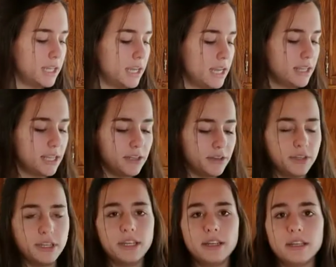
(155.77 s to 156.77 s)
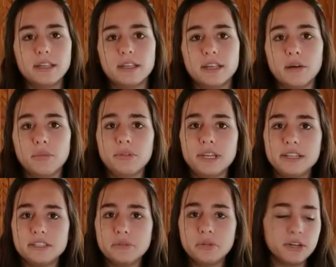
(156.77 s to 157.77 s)
And then you'll need a plate
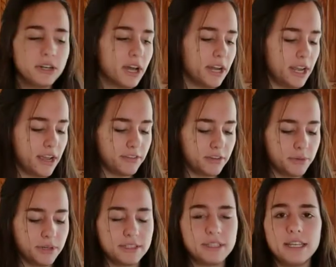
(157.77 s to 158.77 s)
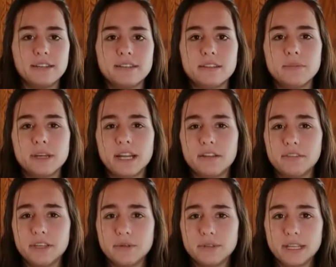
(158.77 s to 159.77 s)
to put it on afterwards, and some kind of
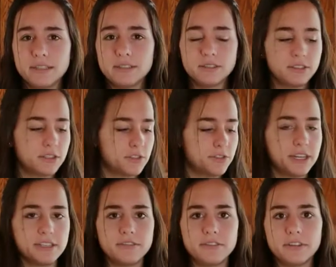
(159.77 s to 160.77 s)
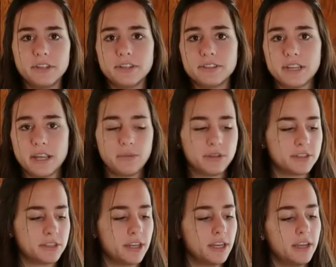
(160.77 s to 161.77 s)
a utensil to transfer your sandwich
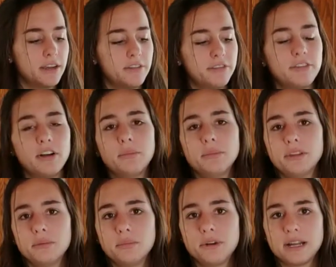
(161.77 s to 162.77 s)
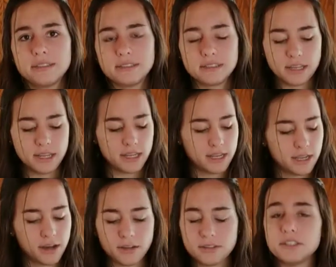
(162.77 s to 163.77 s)
from the press
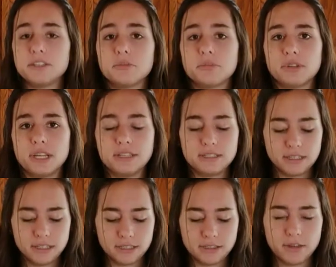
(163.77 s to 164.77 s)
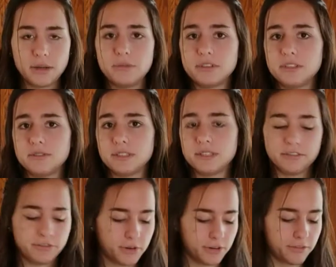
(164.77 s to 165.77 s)
onto your plate. So I'm just using a
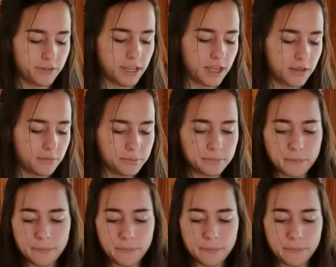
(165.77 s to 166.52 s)
fork for that.